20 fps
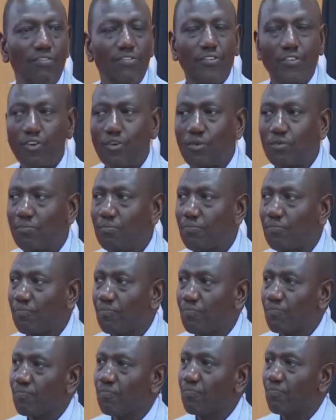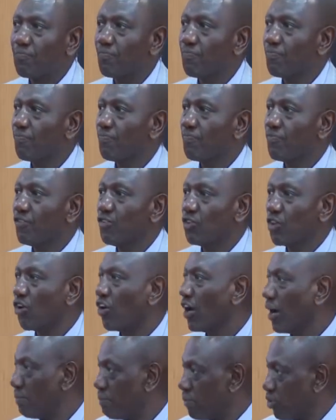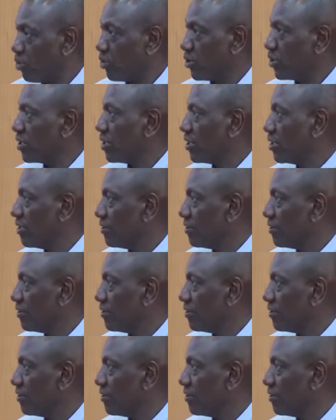from your abode.